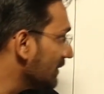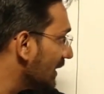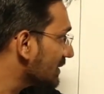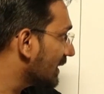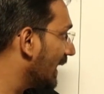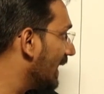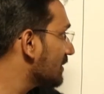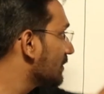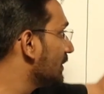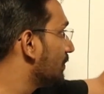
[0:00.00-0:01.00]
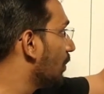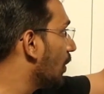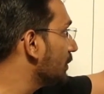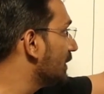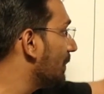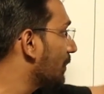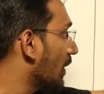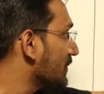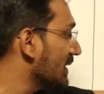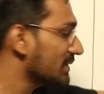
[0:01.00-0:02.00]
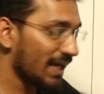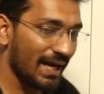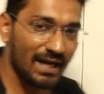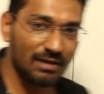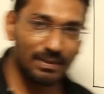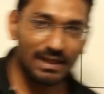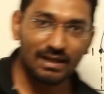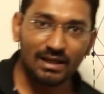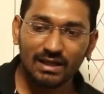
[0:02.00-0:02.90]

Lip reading: this case, both the process A and B,